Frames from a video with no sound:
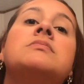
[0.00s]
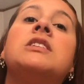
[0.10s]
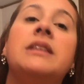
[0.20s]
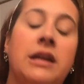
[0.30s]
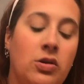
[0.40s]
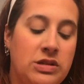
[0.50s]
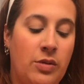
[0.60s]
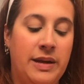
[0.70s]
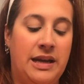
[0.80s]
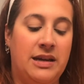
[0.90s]
And then I go
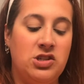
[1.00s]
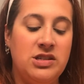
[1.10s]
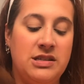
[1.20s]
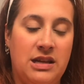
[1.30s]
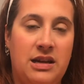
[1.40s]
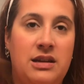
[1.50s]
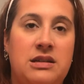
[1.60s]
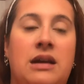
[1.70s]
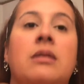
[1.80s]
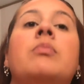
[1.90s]
down my neck just to kind
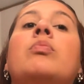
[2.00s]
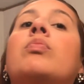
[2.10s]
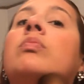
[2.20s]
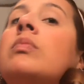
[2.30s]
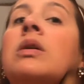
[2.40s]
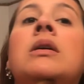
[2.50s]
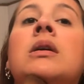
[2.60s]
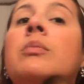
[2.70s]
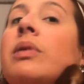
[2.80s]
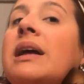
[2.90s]
of
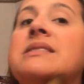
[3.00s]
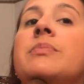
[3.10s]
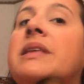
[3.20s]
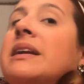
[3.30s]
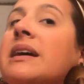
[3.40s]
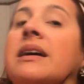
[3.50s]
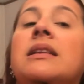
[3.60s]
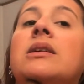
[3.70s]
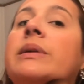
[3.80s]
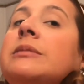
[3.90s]
bronze up that neck a
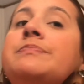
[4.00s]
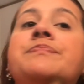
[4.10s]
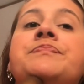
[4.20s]
little bit.